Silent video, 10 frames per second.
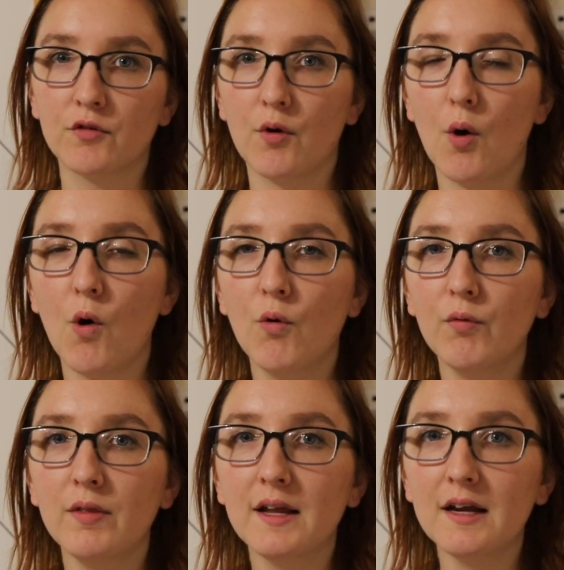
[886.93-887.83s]
So
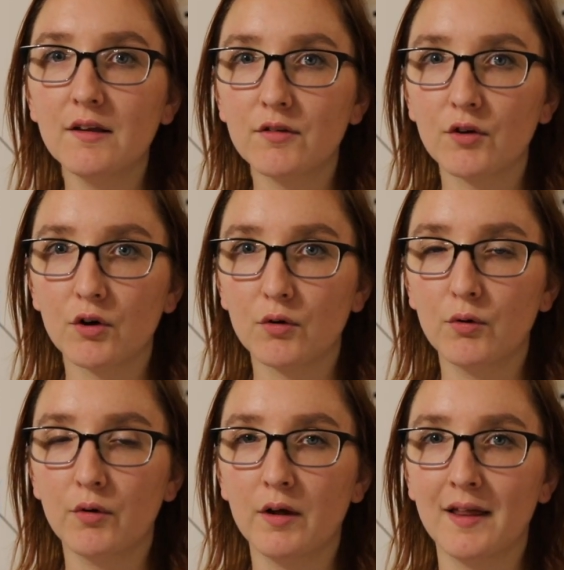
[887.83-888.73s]
only
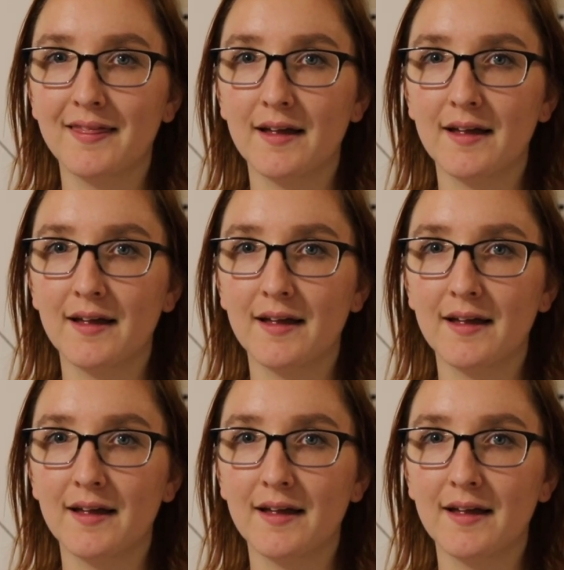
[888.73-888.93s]
circle